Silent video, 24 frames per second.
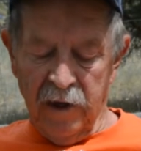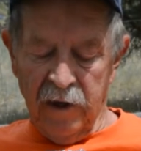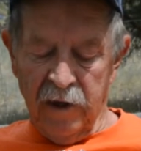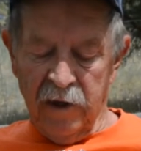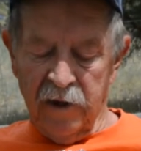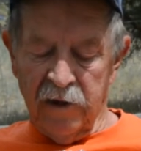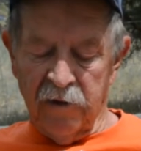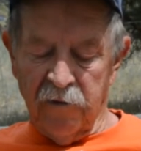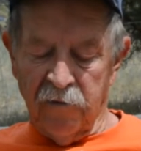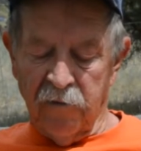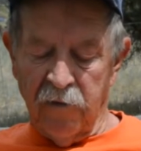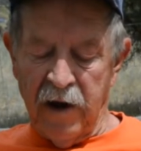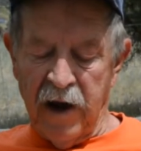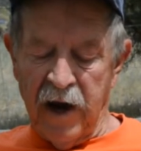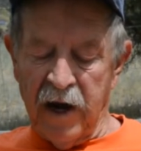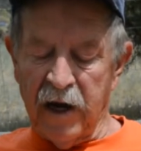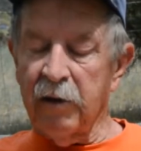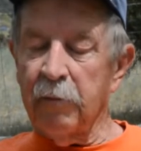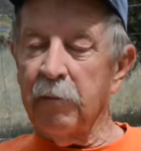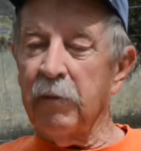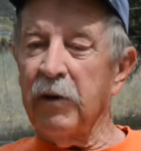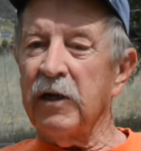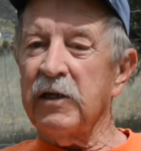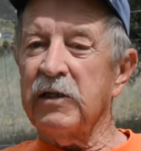The rack,
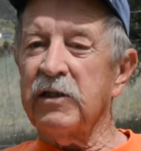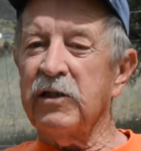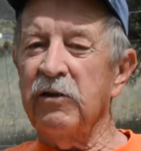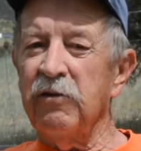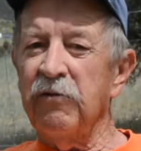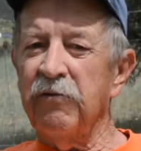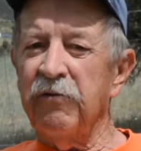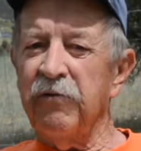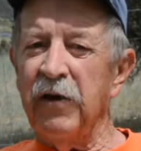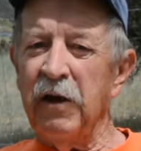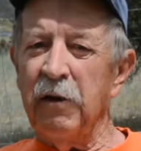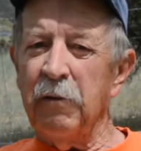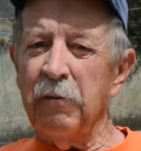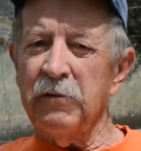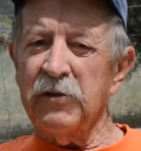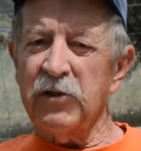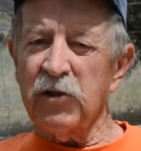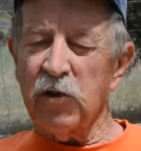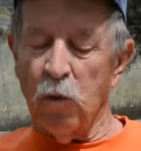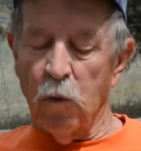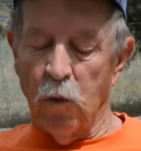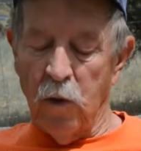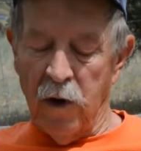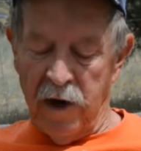about 2 feet
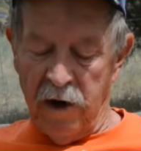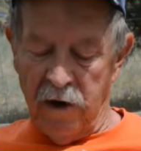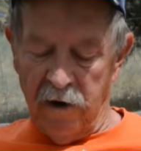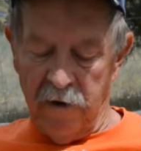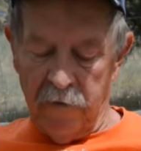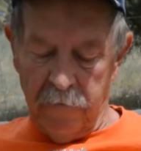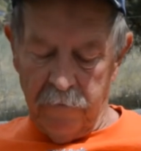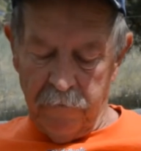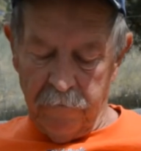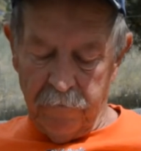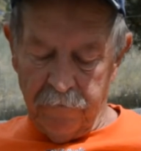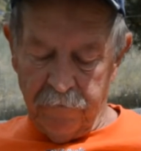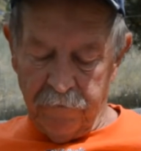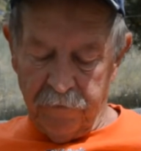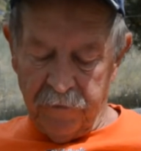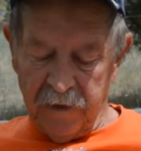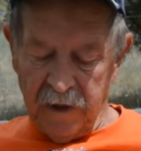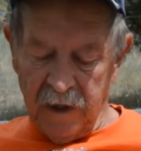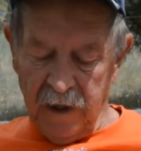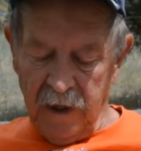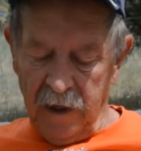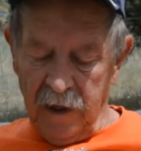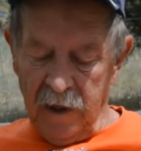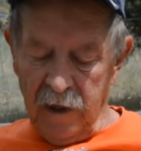square,
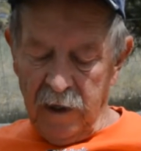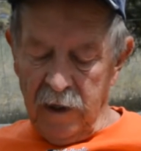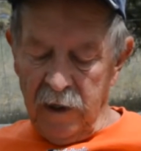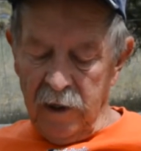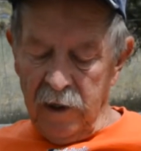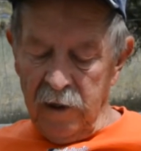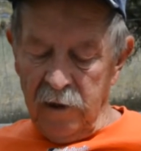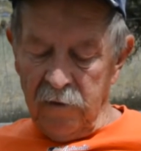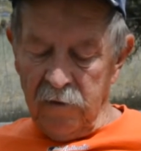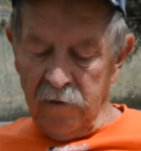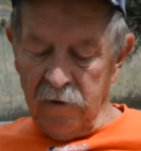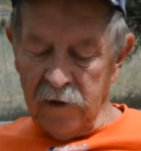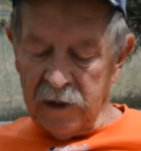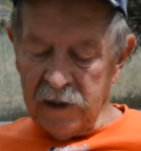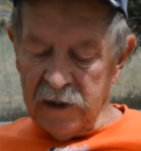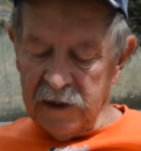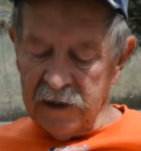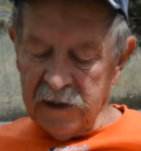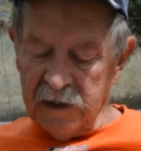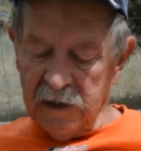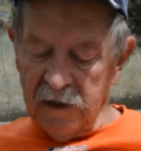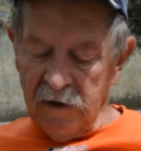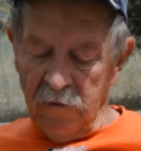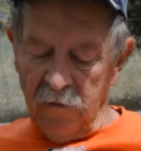
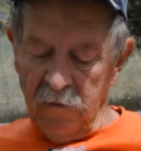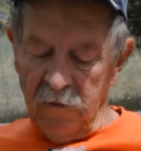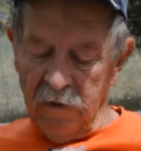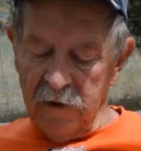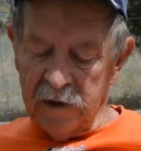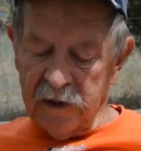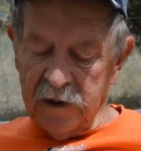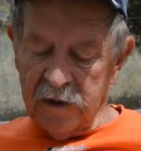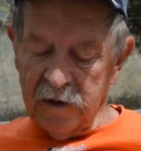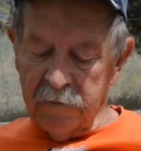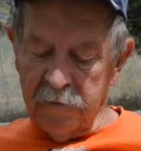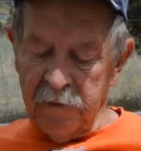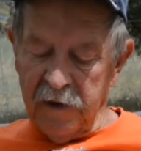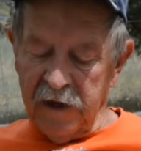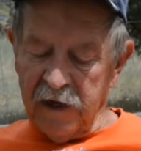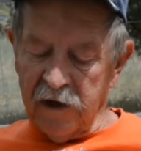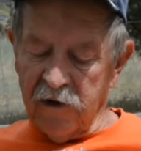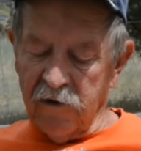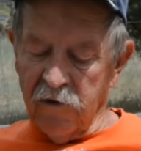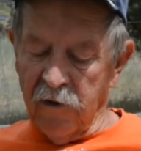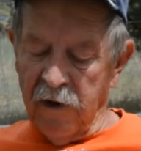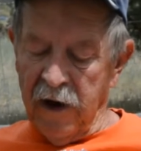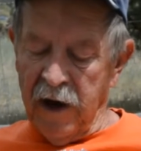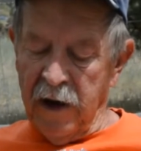would be
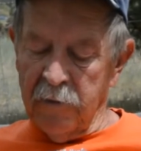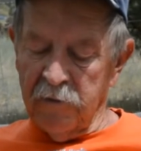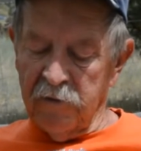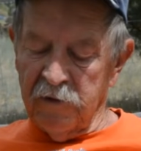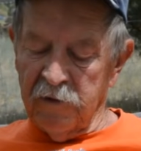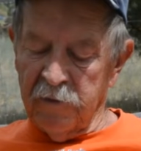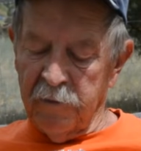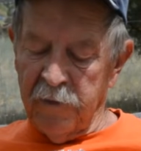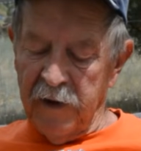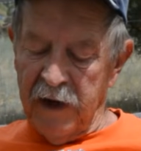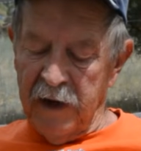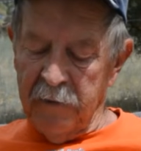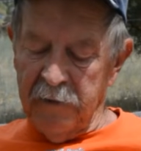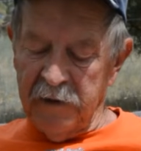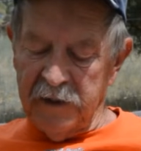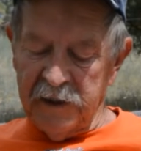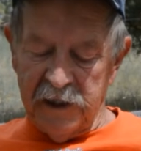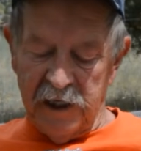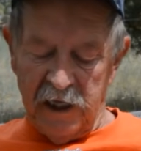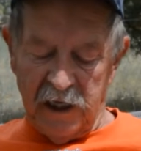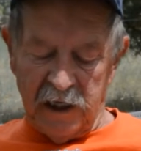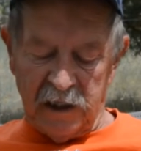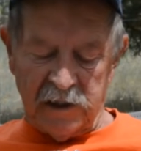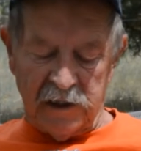crammed with baby
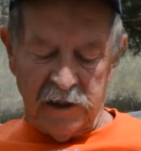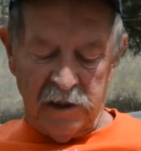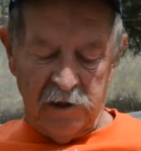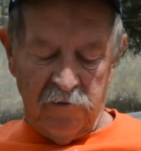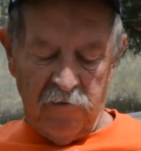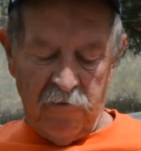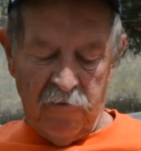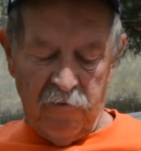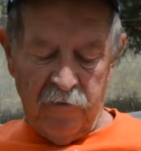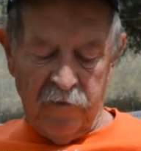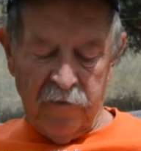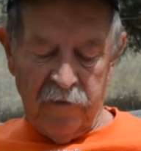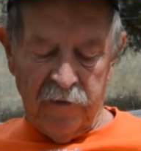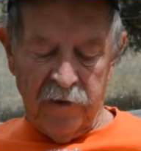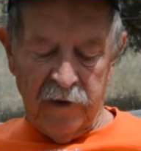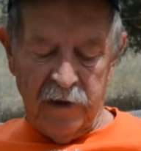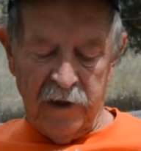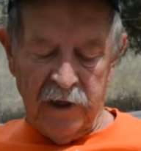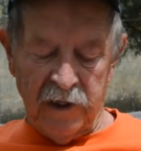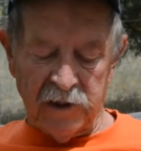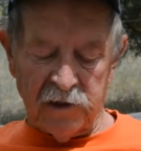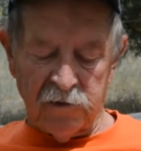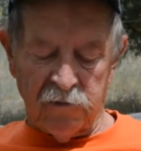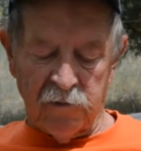chicks.
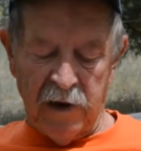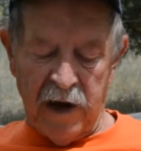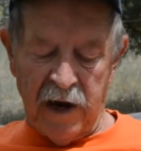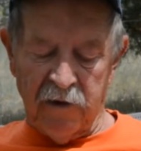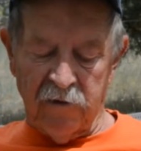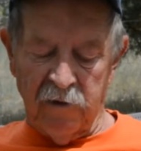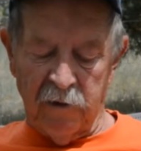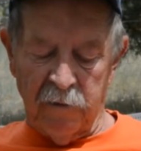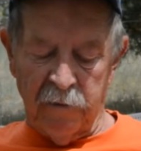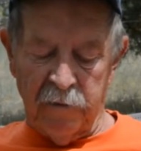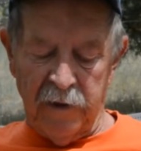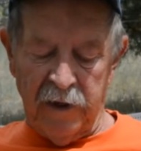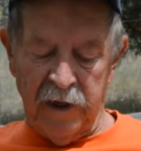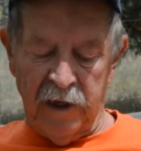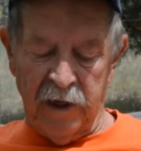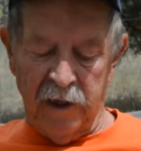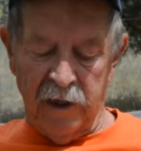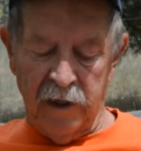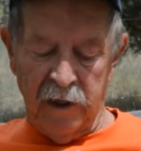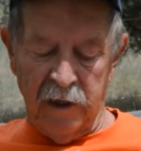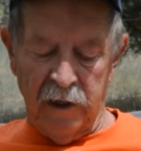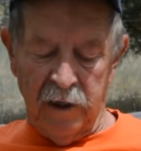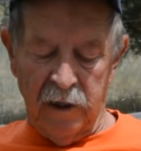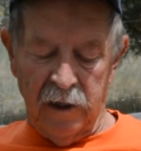This rack would be
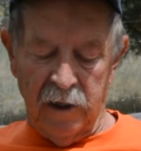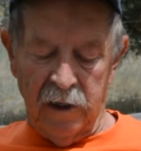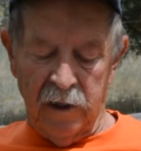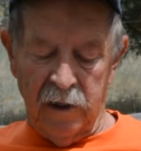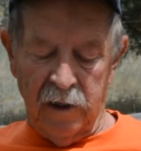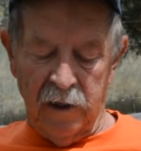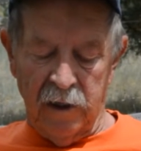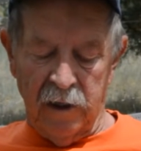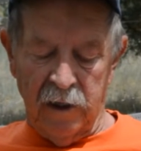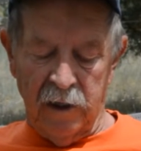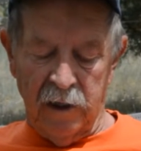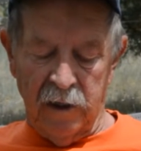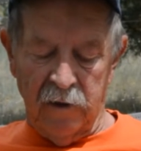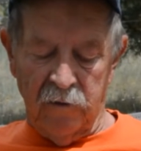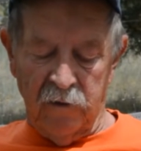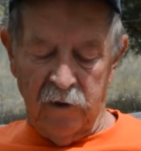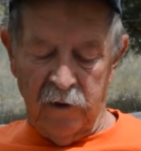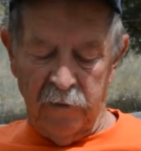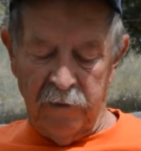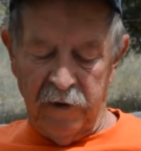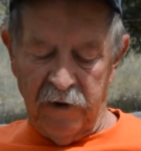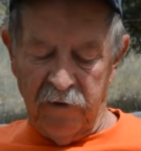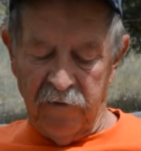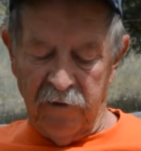
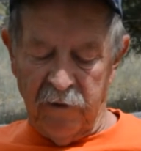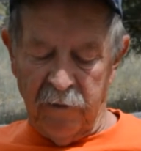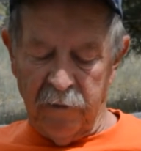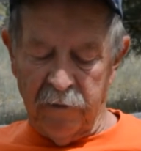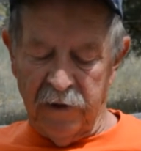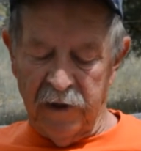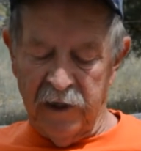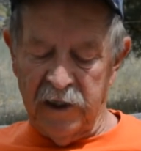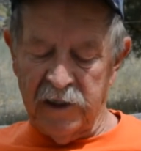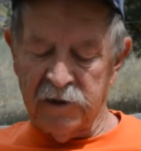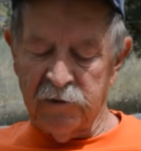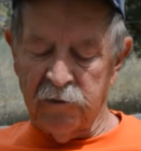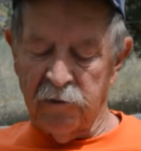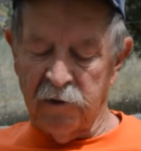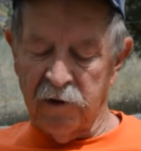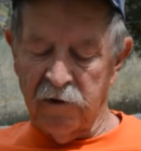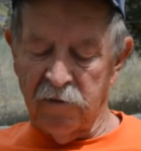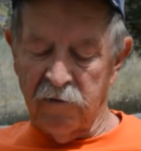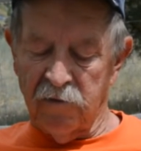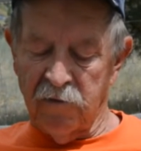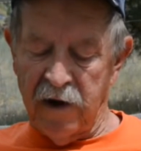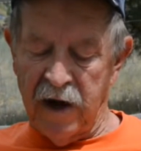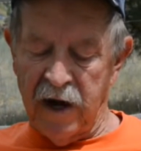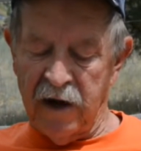replaced with a
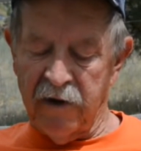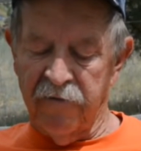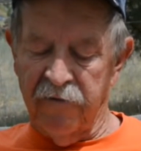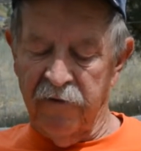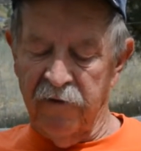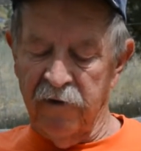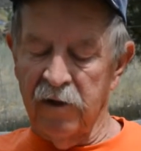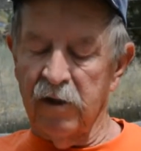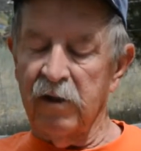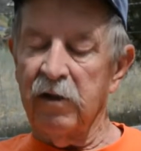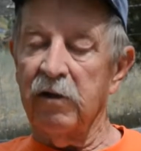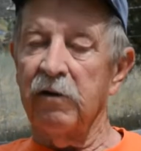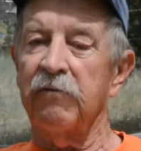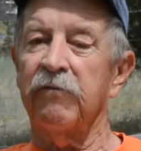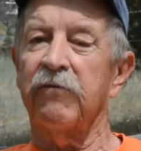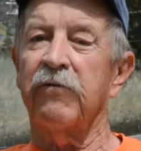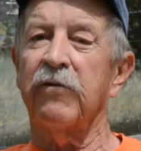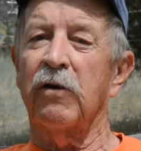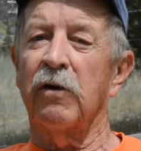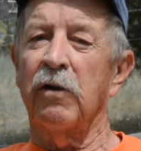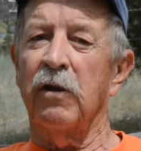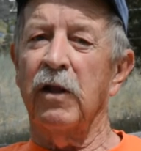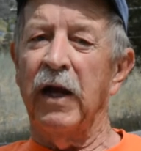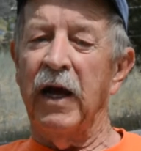rack full of
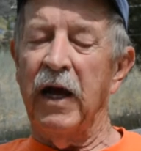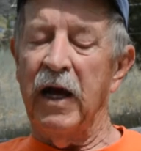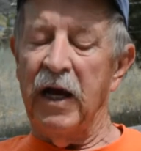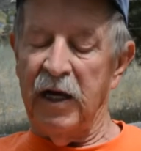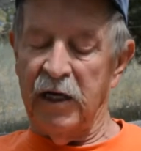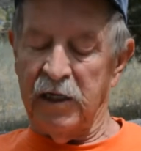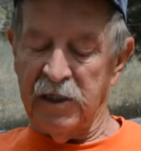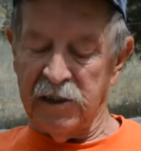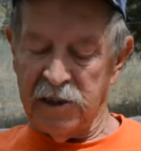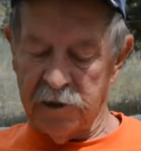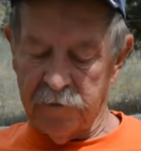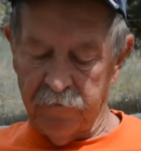fertile eggs.